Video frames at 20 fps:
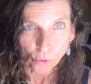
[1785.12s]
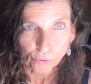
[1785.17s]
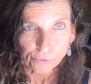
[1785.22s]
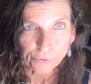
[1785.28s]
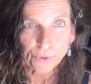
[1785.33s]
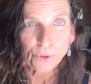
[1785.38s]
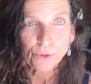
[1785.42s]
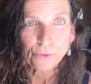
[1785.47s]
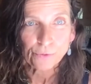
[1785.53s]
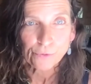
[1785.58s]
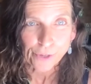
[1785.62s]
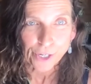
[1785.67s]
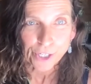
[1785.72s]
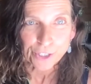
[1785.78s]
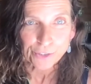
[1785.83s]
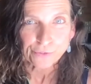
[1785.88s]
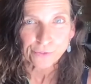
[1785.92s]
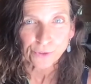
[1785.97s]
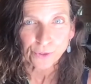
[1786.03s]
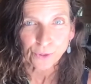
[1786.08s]
whole food and
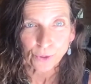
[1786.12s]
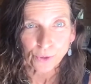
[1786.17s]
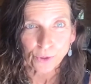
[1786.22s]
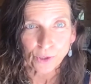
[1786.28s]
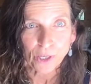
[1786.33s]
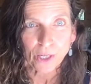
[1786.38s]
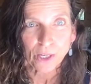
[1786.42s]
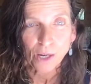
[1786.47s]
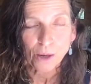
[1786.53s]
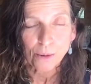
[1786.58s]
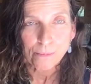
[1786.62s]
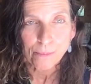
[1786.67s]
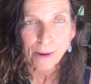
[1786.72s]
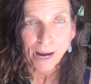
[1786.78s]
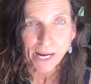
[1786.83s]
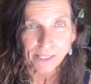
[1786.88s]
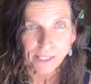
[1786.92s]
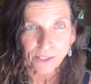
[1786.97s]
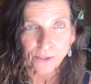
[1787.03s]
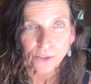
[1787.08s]
fresh food, and
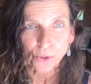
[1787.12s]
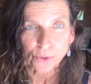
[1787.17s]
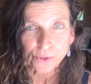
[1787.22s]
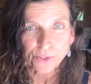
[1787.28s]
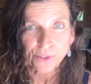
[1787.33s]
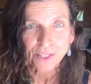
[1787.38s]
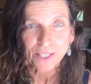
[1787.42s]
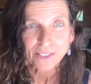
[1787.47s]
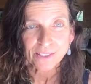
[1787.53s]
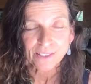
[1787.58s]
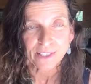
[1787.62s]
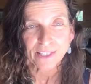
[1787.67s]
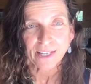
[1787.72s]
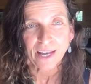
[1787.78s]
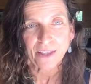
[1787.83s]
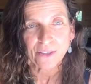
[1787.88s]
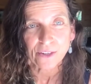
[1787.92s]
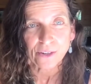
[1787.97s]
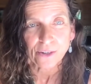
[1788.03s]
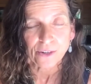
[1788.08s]
combining those things
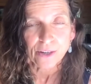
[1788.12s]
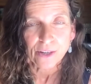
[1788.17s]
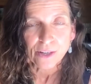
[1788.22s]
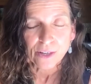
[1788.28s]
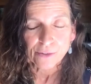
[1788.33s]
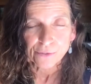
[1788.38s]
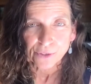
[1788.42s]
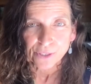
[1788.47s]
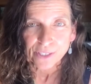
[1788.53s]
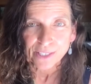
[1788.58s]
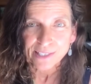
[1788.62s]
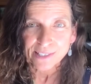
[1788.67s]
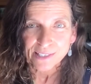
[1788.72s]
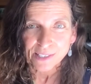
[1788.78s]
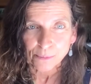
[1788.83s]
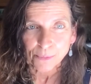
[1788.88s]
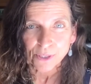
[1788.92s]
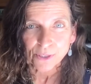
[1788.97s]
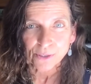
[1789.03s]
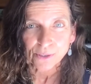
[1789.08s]
together for easy